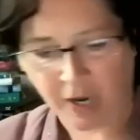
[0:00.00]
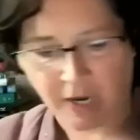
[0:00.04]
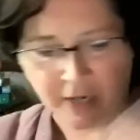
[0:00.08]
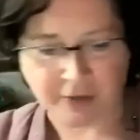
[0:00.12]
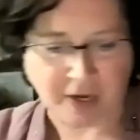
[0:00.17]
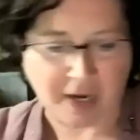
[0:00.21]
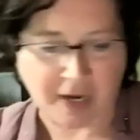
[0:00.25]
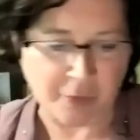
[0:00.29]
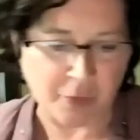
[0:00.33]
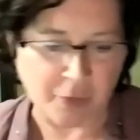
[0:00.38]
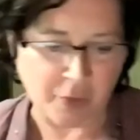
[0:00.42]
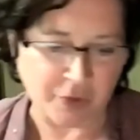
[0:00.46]

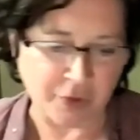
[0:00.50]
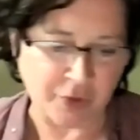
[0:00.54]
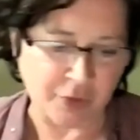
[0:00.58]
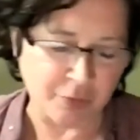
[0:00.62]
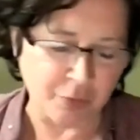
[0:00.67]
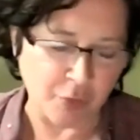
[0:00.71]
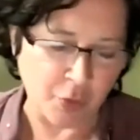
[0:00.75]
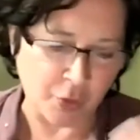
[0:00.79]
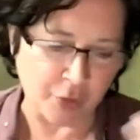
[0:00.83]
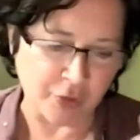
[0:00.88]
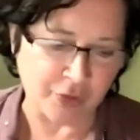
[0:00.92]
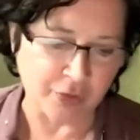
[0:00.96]
I want
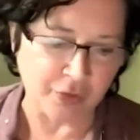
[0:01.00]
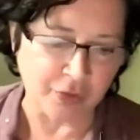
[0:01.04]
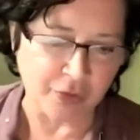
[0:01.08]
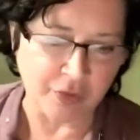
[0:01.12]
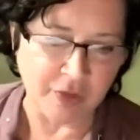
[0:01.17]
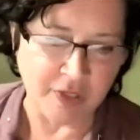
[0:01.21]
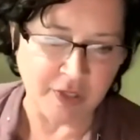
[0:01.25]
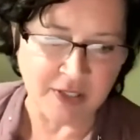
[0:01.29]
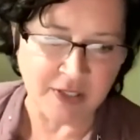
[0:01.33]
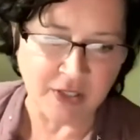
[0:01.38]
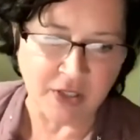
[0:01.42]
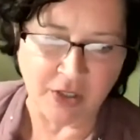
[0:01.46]
more to
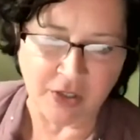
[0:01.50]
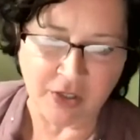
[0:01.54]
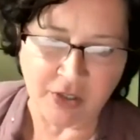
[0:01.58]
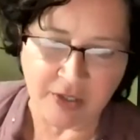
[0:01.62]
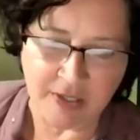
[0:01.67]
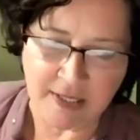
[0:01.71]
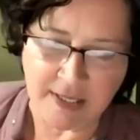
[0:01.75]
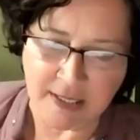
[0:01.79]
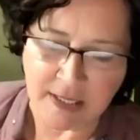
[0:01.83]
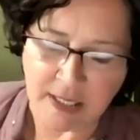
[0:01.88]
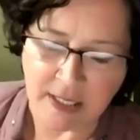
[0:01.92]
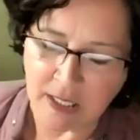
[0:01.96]
discuss
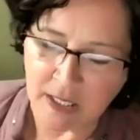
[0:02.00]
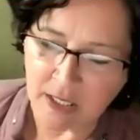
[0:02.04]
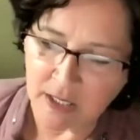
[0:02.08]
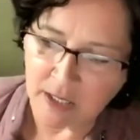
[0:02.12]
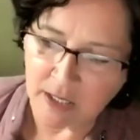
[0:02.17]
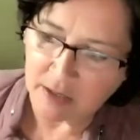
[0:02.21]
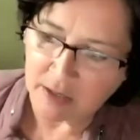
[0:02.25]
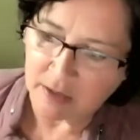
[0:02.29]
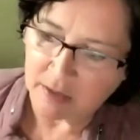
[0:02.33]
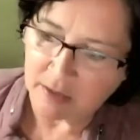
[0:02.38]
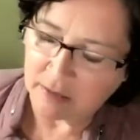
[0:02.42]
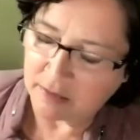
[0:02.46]
the
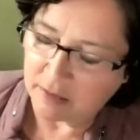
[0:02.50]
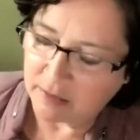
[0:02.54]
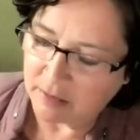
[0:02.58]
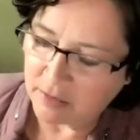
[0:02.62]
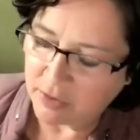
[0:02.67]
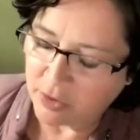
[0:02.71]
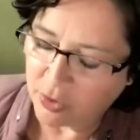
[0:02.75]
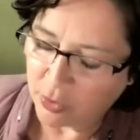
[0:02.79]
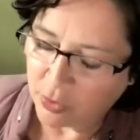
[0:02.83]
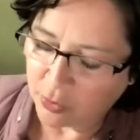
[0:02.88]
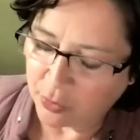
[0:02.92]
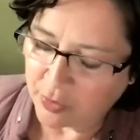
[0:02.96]

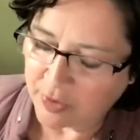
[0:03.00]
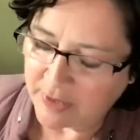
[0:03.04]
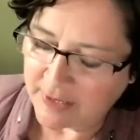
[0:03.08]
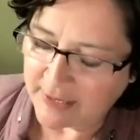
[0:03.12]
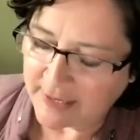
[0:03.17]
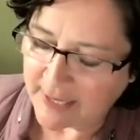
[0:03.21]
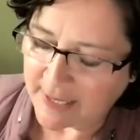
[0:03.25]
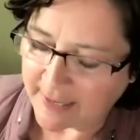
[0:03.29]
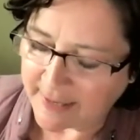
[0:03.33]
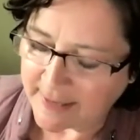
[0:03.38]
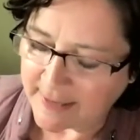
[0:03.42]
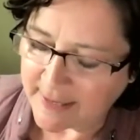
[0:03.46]

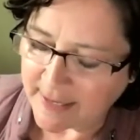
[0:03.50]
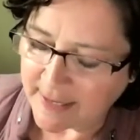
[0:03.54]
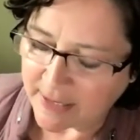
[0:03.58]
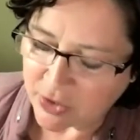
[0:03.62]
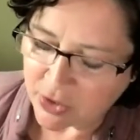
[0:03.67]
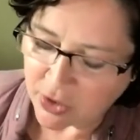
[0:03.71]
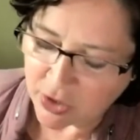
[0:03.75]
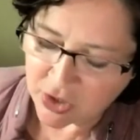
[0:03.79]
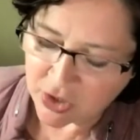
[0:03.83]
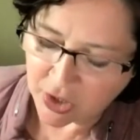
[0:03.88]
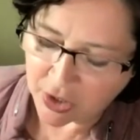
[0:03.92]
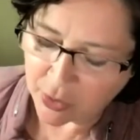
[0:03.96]

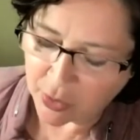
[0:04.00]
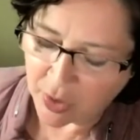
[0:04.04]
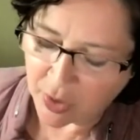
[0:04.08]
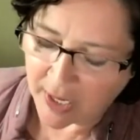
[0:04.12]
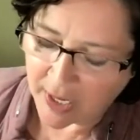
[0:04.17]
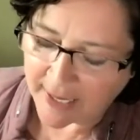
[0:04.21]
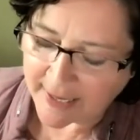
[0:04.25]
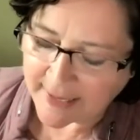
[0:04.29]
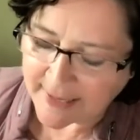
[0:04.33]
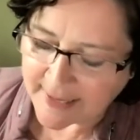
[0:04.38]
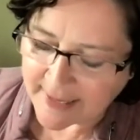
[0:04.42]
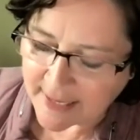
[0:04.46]
ideas, the general
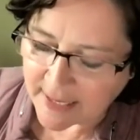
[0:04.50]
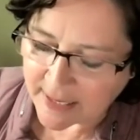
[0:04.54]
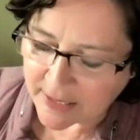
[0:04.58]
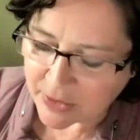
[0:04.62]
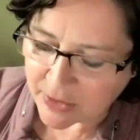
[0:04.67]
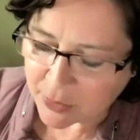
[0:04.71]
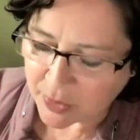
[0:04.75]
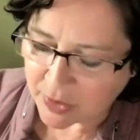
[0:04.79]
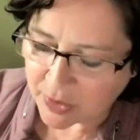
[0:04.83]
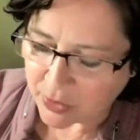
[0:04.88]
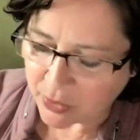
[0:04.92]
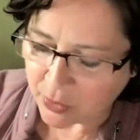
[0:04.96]

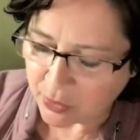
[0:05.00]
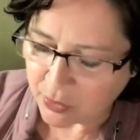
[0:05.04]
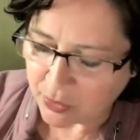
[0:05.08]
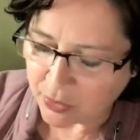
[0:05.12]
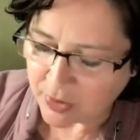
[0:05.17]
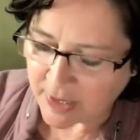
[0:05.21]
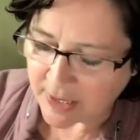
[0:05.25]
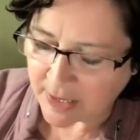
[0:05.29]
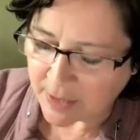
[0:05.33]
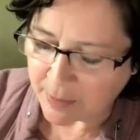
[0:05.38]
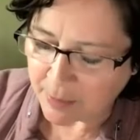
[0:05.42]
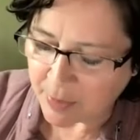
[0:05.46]
ideas with you
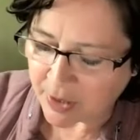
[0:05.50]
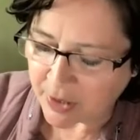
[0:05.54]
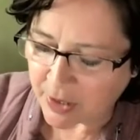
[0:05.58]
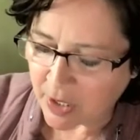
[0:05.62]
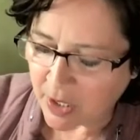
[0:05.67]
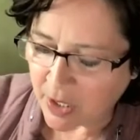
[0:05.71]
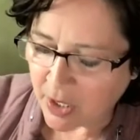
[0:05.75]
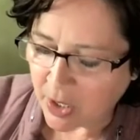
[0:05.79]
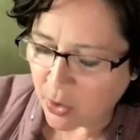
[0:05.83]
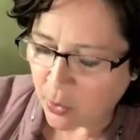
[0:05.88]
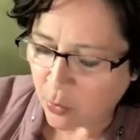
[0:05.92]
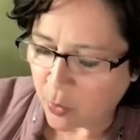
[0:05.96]
today. But
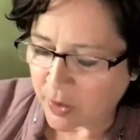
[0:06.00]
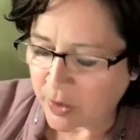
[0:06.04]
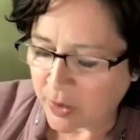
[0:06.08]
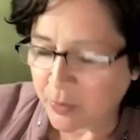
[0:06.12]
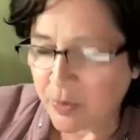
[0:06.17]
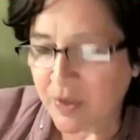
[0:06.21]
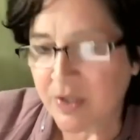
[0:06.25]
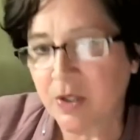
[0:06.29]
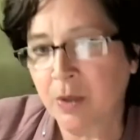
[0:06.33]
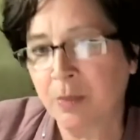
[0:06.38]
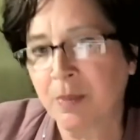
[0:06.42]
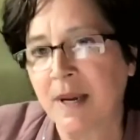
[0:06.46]
what
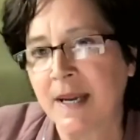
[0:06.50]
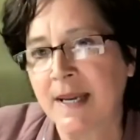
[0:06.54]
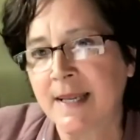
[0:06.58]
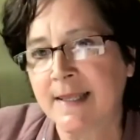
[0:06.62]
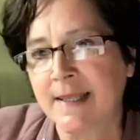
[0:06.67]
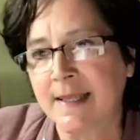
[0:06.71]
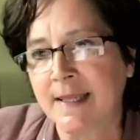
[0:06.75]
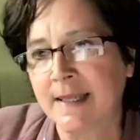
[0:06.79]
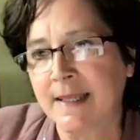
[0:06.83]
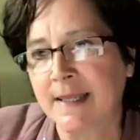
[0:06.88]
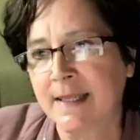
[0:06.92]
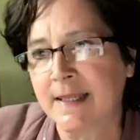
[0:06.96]
was
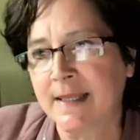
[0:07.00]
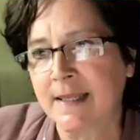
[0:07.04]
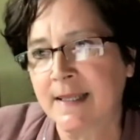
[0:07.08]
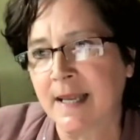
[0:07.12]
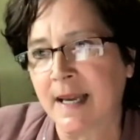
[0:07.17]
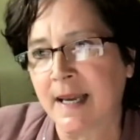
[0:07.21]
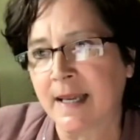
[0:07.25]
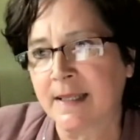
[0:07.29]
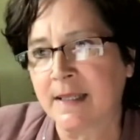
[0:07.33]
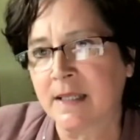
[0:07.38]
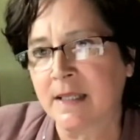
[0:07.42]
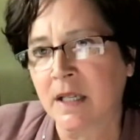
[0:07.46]
amazing is
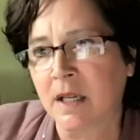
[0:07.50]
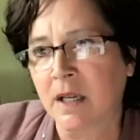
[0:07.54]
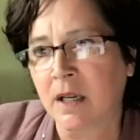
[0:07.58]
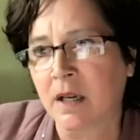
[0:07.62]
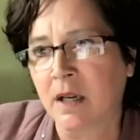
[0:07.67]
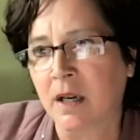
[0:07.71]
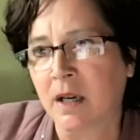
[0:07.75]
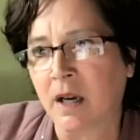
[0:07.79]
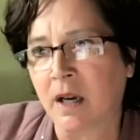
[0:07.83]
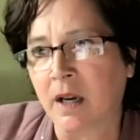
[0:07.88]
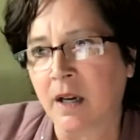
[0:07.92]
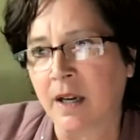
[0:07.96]
that
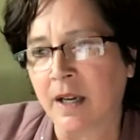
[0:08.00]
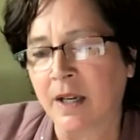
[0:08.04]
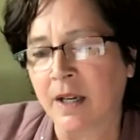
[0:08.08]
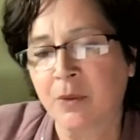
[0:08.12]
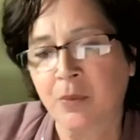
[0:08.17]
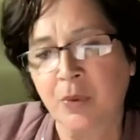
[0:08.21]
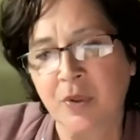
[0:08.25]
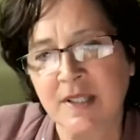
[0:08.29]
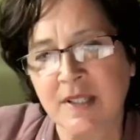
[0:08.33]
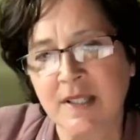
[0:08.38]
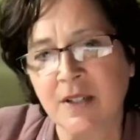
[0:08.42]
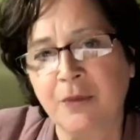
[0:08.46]

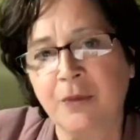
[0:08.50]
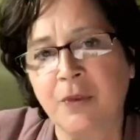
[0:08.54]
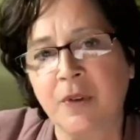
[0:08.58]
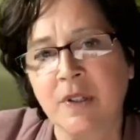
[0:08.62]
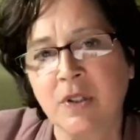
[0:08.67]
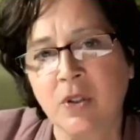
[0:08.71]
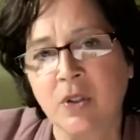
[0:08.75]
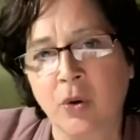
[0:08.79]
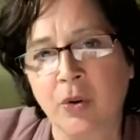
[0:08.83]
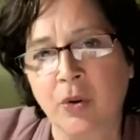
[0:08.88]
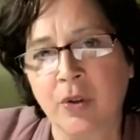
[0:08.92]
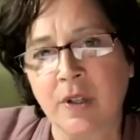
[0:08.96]
it was
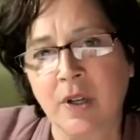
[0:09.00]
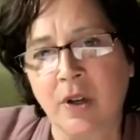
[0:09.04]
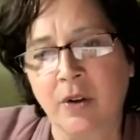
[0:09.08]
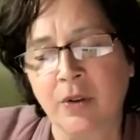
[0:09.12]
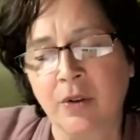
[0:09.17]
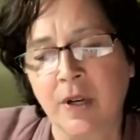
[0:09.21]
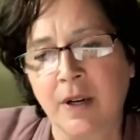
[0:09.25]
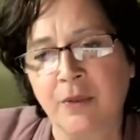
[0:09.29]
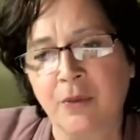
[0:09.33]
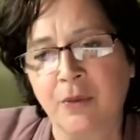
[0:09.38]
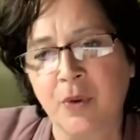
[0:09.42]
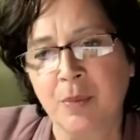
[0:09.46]
different
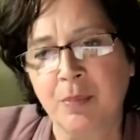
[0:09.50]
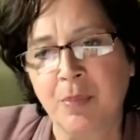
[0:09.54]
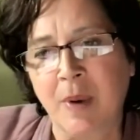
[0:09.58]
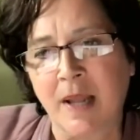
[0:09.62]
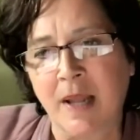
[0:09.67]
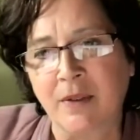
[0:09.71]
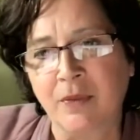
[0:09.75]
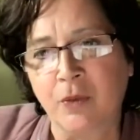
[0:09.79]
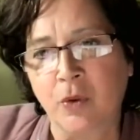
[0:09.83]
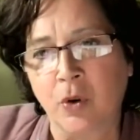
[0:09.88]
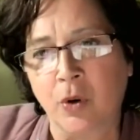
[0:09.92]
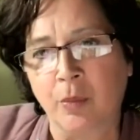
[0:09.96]
on every
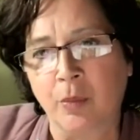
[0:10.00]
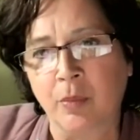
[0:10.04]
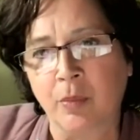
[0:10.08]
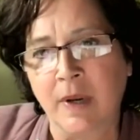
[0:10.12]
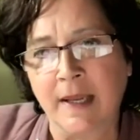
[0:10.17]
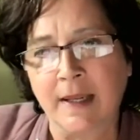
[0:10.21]
platform,